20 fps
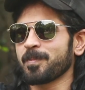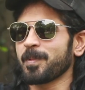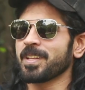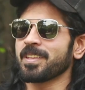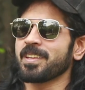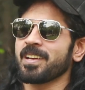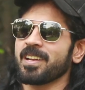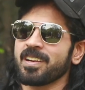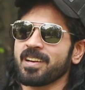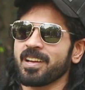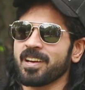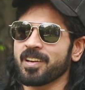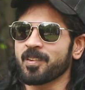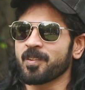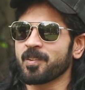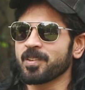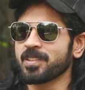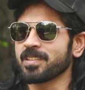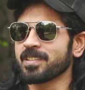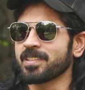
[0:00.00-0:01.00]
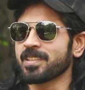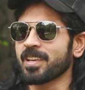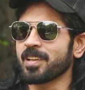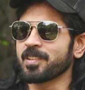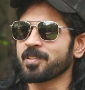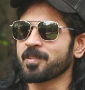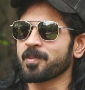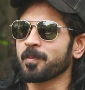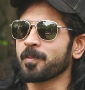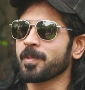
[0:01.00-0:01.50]
but then I got this
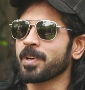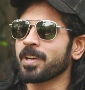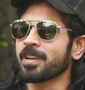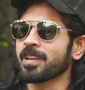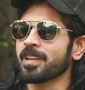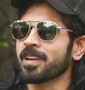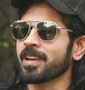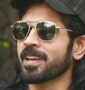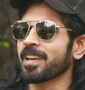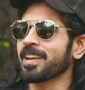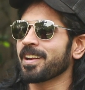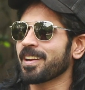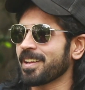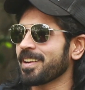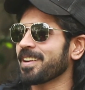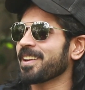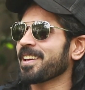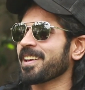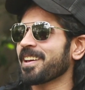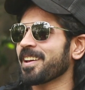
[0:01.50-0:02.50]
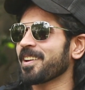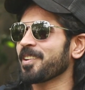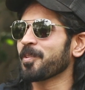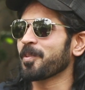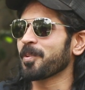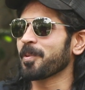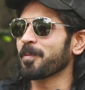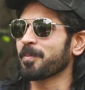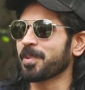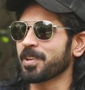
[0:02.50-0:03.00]
chance to meet her again and again
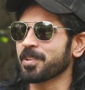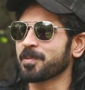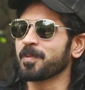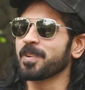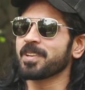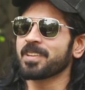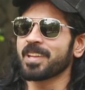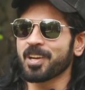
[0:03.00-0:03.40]
during press meet.